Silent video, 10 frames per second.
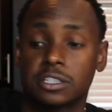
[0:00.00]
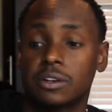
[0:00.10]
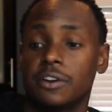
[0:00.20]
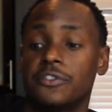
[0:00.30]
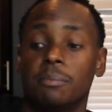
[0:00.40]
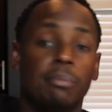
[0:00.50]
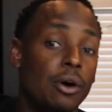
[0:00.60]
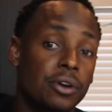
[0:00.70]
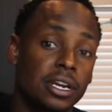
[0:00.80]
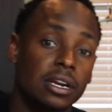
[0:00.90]
So if you're
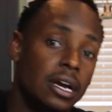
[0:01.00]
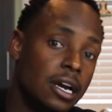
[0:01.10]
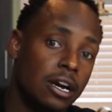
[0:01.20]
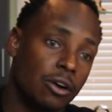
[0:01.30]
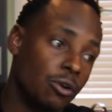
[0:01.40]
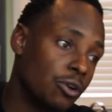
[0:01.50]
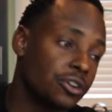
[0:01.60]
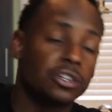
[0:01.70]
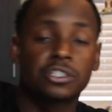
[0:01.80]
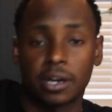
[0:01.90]
bulking or
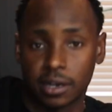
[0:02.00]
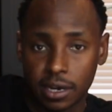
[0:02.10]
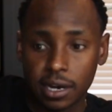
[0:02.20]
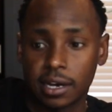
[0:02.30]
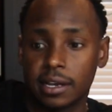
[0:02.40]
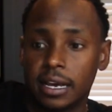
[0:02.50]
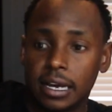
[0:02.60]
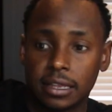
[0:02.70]
you're trying to cut,